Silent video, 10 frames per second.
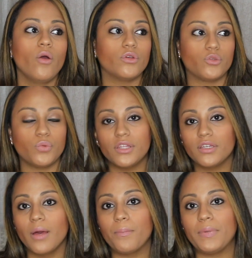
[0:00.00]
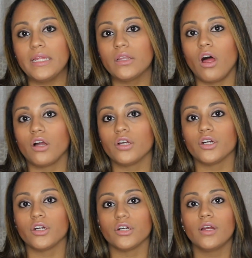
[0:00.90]
was with the company
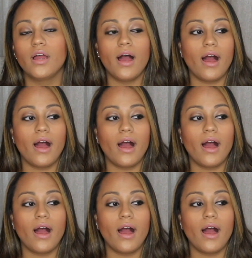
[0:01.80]
longer,